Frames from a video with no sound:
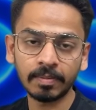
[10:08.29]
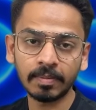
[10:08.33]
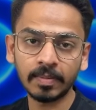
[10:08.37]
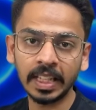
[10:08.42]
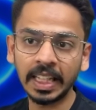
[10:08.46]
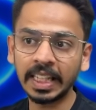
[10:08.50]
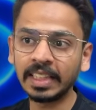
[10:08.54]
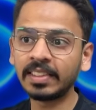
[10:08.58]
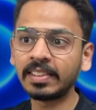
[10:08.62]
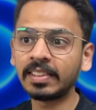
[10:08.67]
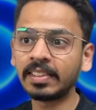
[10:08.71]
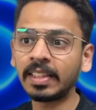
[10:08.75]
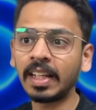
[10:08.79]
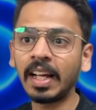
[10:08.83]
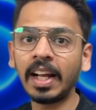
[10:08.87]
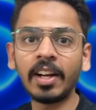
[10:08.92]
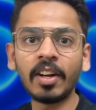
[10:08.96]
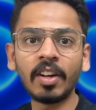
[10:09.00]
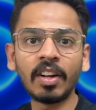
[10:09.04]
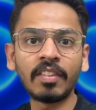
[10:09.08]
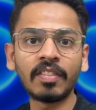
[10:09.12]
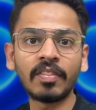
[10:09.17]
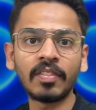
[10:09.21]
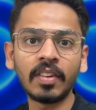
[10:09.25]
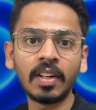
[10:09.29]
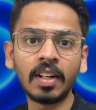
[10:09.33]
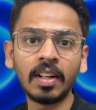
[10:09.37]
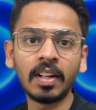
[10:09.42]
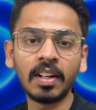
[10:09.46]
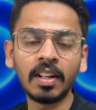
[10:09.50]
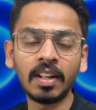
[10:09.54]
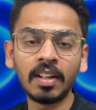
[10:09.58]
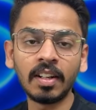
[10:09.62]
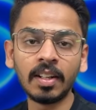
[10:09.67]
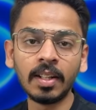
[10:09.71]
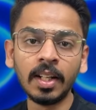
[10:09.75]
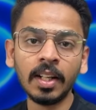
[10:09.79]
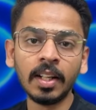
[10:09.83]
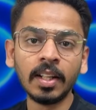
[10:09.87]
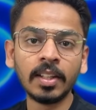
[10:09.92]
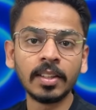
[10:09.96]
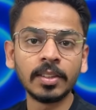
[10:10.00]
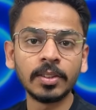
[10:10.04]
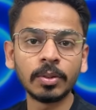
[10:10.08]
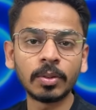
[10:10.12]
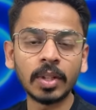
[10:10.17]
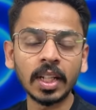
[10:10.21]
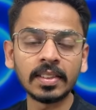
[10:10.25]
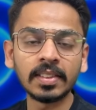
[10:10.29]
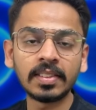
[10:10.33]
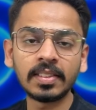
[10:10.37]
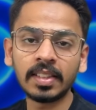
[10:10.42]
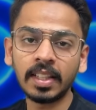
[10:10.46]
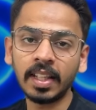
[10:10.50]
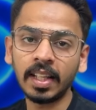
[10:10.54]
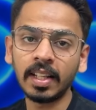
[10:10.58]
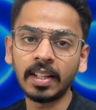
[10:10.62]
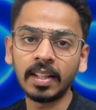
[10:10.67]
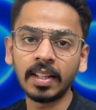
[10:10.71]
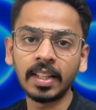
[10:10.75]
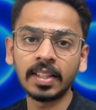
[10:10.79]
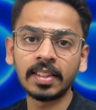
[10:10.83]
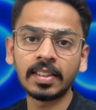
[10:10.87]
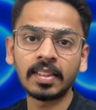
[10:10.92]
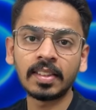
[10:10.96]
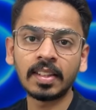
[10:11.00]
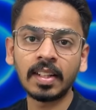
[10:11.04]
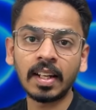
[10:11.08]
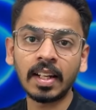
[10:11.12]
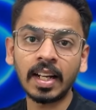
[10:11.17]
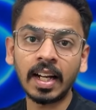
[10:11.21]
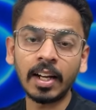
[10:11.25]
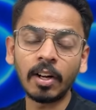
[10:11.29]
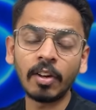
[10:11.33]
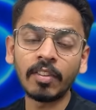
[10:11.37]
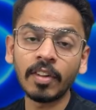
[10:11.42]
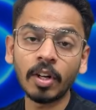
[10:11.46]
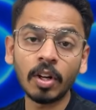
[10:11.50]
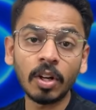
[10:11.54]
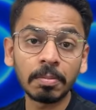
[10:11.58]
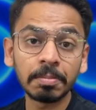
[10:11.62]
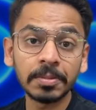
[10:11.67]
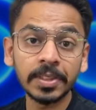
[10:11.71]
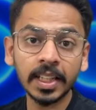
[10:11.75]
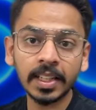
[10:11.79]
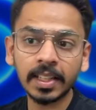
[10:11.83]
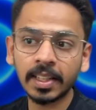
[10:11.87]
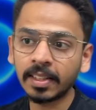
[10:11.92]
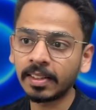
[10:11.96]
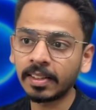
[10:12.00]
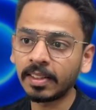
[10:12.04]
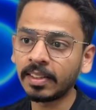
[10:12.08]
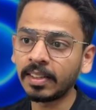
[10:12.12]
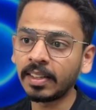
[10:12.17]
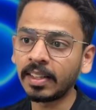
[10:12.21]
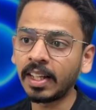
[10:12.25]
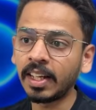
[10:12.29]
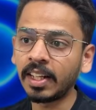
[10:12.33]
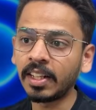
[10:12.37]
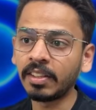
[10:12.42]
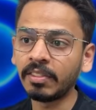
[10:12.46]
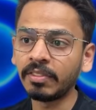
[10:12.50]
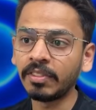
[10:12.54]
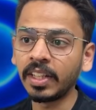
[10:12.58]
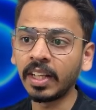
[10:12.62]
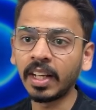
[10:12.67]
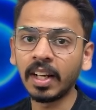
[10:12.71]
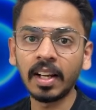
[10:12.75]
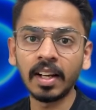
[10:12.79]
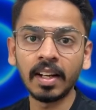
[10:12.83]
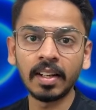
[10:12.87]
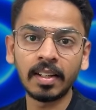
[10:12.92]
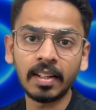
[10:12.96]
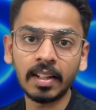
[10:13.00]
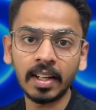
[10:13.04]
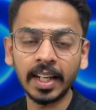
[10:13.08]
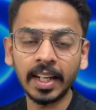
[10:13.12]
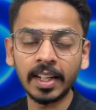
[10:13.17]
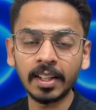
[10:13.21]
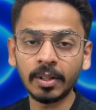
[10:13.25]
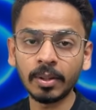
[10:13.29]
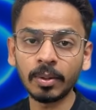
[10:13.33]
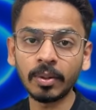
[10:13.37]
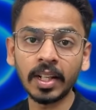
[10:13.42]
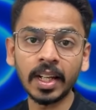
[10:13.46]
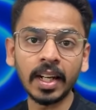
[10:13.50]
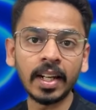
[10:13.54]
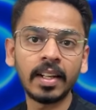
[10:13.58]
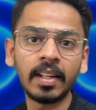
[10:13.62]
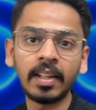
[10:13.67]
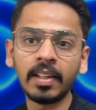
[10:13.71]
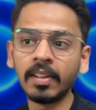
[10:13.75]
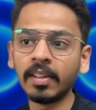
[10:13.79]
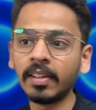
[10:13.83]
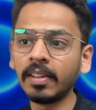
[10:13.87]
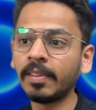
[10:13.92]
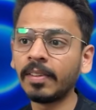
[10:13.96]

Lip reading: It's kind of you can say it's kind of an object that we are trying to get here,